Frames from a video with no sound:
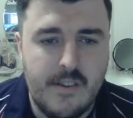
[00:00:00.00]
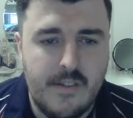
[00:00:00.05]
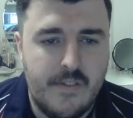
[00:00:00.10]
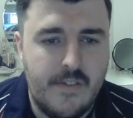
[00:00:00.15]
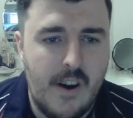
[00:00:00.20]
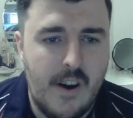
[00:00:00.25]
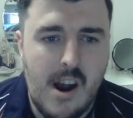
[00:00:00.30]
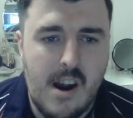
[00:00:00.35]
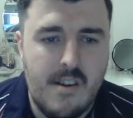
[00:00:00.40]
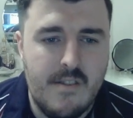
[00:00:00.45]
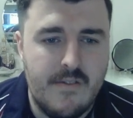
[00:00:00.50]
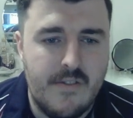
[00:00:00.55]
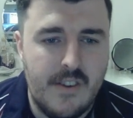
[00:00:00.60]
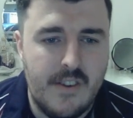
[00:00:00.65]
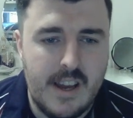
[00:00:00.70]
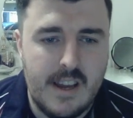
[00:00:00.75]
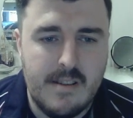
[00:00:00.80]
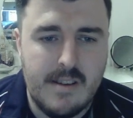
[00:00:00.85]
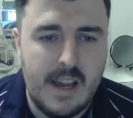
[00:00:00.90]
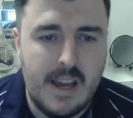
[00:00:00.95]
or fire and
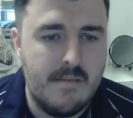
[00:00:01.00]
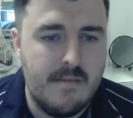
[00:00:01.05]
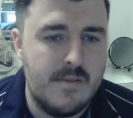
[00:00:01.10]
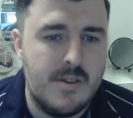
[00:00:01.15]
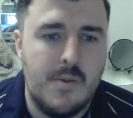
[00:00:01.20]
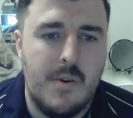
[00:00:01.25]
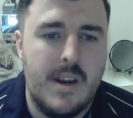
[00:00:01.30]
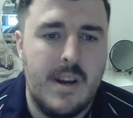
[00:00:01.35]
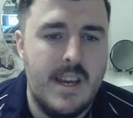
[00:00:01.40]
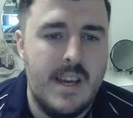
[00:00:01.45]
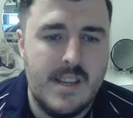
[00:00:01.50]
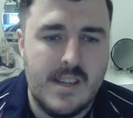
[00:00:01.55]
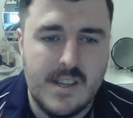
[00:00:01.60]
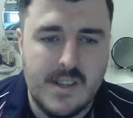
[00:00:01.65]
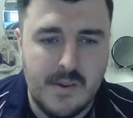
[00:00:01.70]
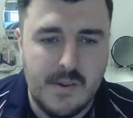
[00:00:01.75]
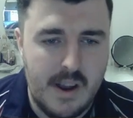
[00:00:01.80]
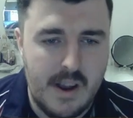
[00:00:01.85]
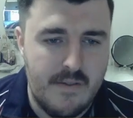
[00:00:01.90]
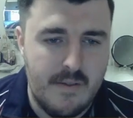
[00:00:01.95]
flee, and get 20
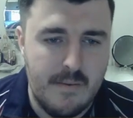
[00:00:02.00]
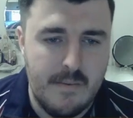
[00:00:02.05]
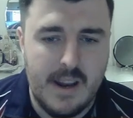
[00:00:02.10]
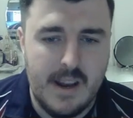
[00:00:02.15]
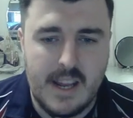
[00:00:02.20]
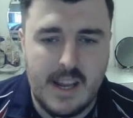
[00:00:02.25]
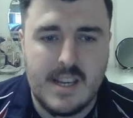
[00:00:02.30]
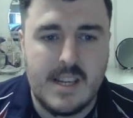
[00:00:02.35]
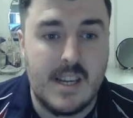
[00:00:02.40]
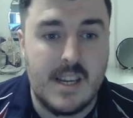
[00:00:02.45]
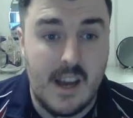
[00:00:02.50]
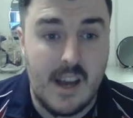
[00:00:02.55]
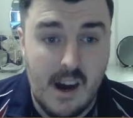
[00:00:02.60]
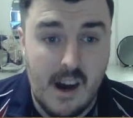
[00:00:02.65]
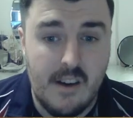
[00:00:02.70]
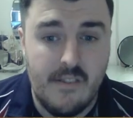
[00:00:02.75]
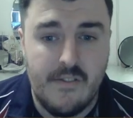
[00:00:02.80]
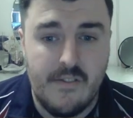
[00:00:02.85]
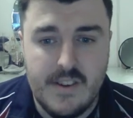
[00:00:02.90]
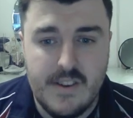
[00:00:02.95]
inches away from me, and I just
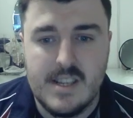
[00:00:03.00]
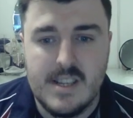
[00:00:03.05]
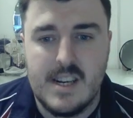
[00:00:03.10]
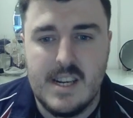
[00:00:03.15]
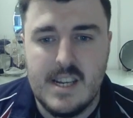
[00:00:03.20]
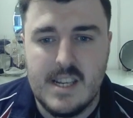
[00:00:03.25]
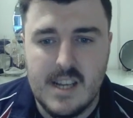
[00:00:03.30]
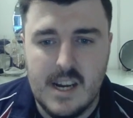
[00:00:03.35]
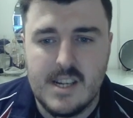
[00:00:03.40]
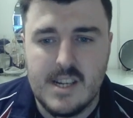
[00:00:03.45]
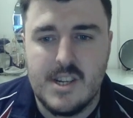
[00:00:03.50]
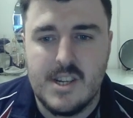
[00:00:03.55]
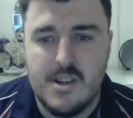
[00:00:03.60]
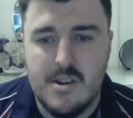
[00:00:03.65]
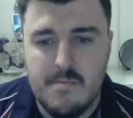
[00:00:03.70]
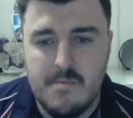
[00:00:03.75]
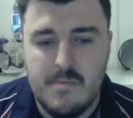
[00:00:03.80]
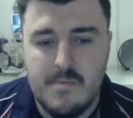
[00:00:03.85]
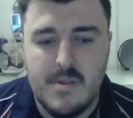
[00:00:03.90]
can't physically touch him.